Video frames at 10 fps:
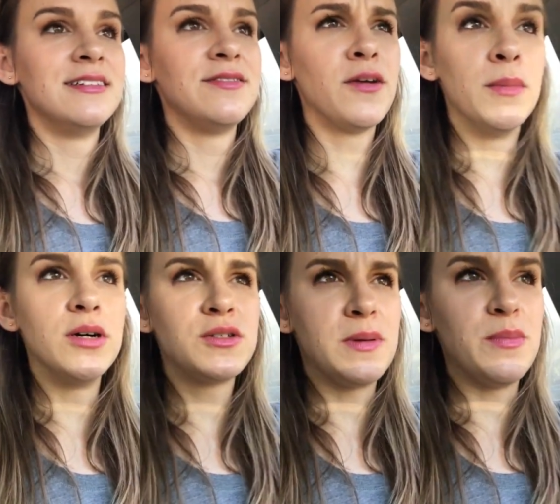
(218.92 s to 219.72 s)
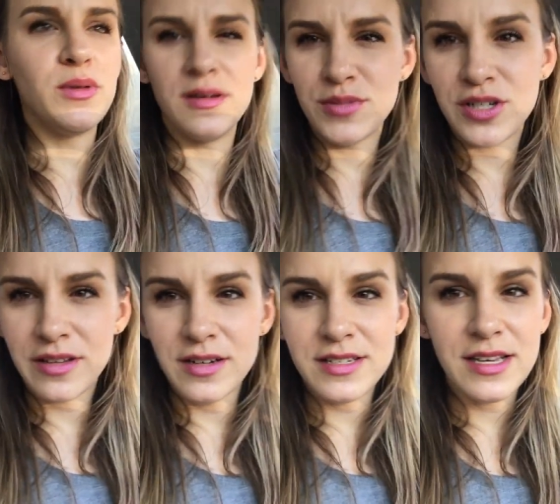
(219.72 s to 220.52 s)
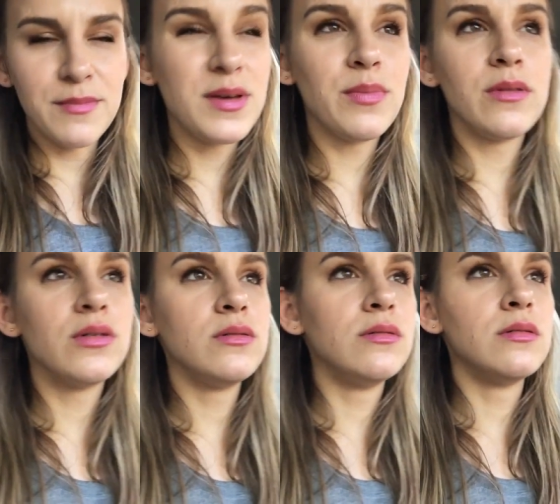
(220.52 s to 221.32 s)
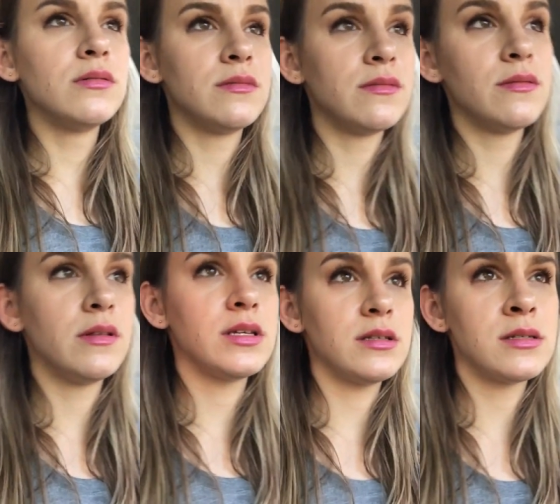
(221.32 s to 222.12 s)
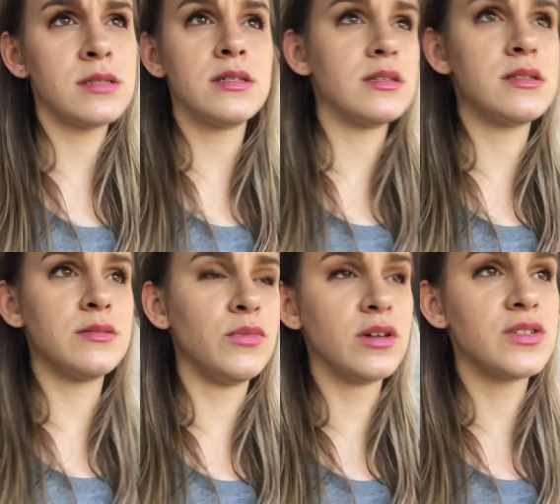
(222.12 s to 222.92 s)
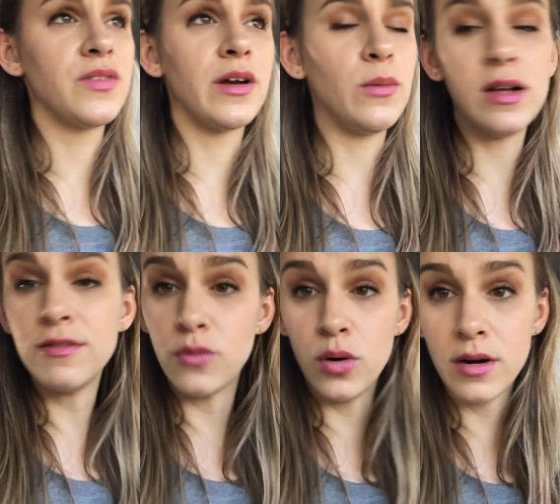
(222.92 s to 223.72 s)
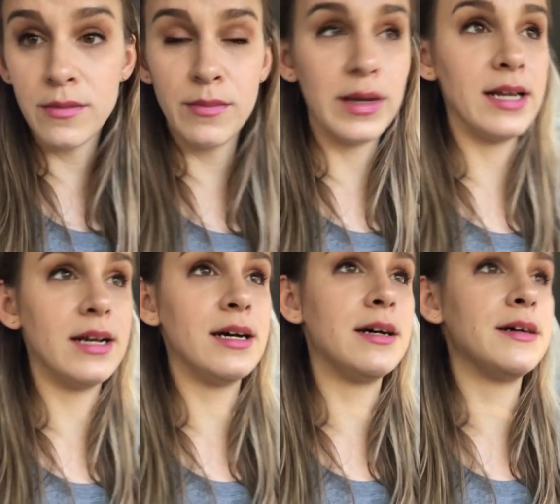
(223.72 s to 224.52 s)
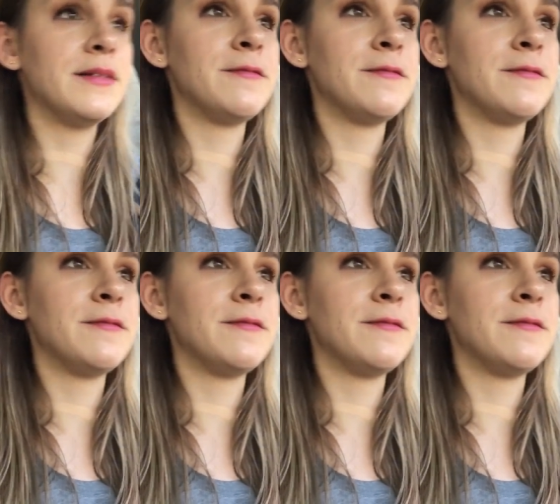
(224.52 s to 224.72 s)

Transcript: for most people. I'm sure there are some people who the system works very well for, but uh,